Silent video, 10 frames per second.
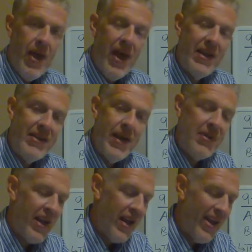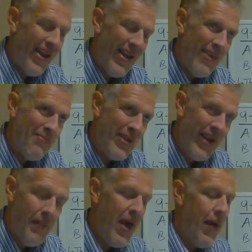that attempt to
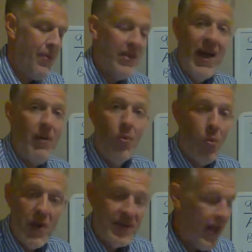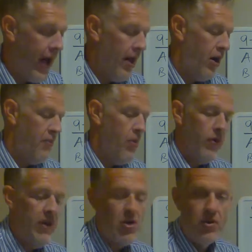become happy, that was not our
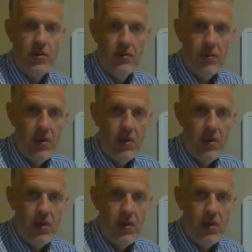motivation.